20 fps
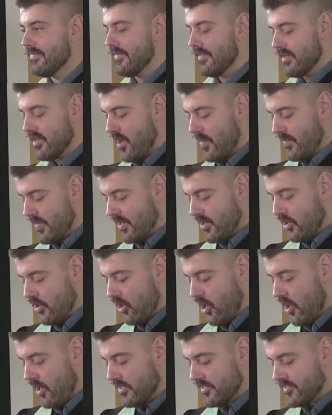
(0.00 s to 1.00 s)
Coming
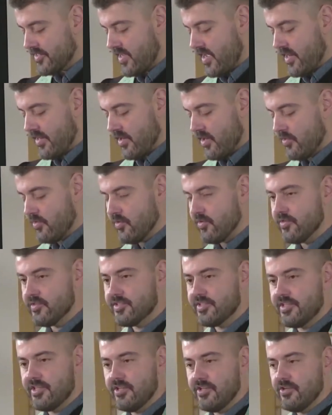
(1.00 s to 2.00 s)
alongside
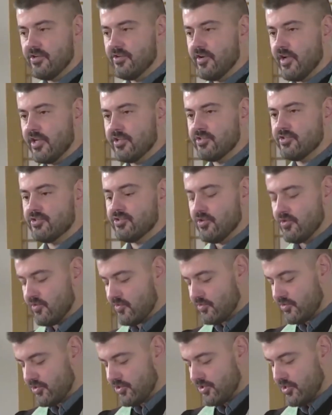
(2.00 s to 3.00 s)
others here at
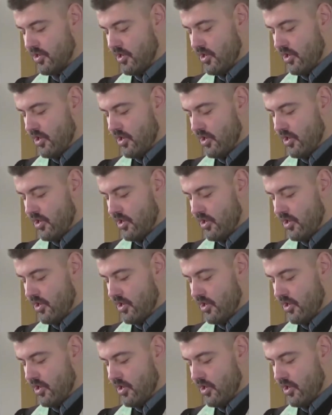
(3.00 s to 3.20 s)
church